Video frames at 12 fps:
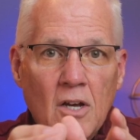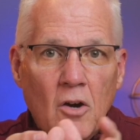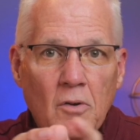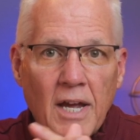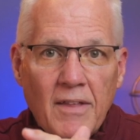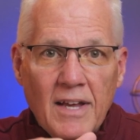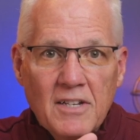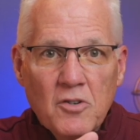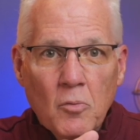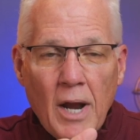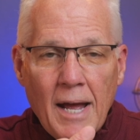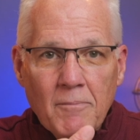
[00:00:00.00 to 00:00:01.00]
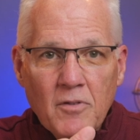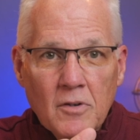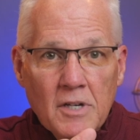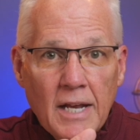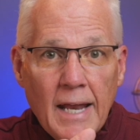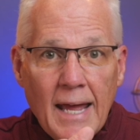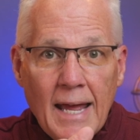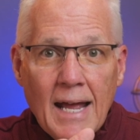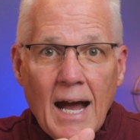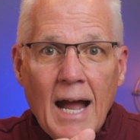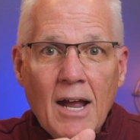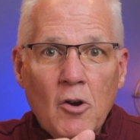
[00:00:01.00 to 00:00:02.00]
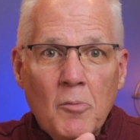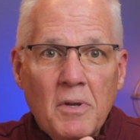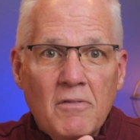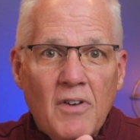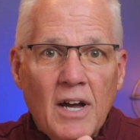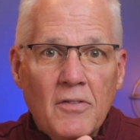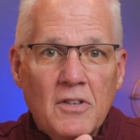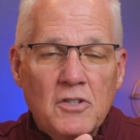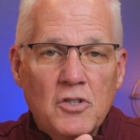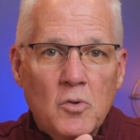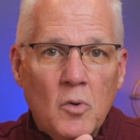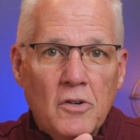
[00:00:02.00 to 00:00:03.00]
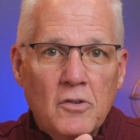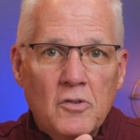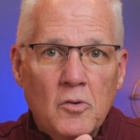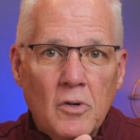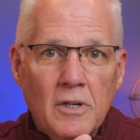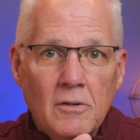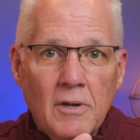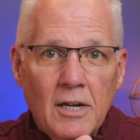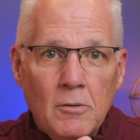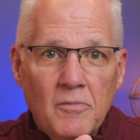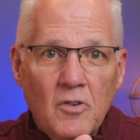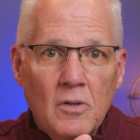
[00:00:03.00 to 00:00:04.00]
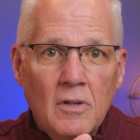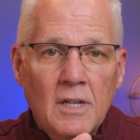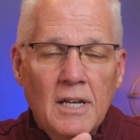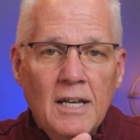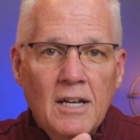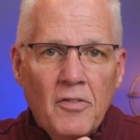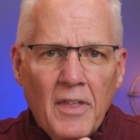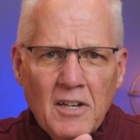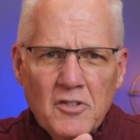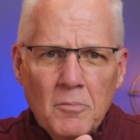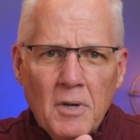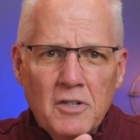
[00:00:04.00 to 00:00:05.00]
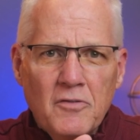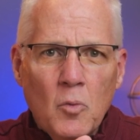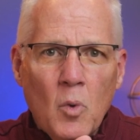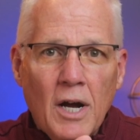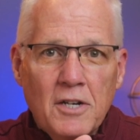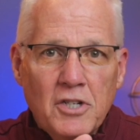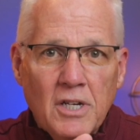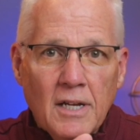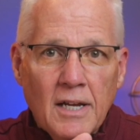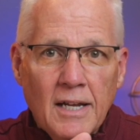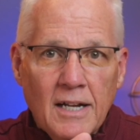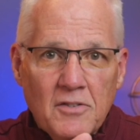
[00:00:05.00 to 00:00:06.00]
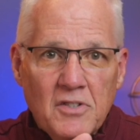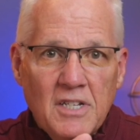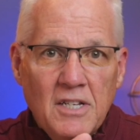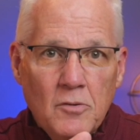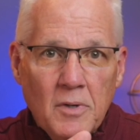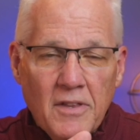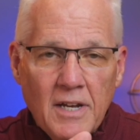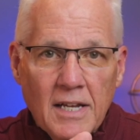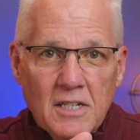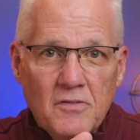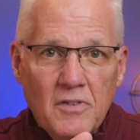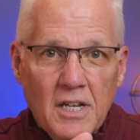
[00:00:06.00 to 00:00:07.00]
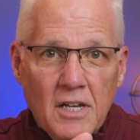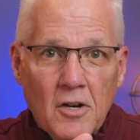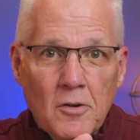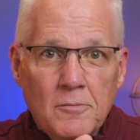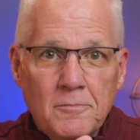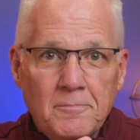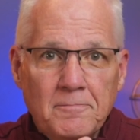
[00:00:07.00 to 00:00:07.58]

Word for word: Okay, that's a wrap for today. I hope you found this short tutorial helpful. Thanks so much for watching, and I'll see you in the next video.